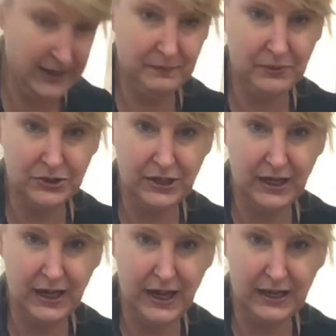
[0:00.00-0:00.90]
am
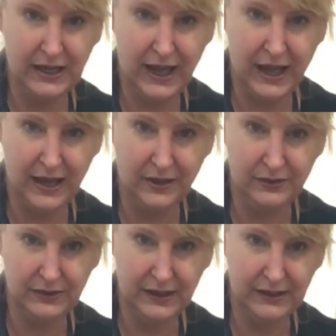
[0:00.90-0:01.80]
pushing at an
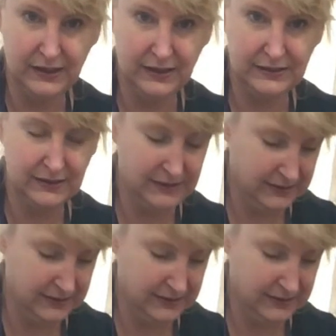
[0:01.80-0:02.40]
angle like this.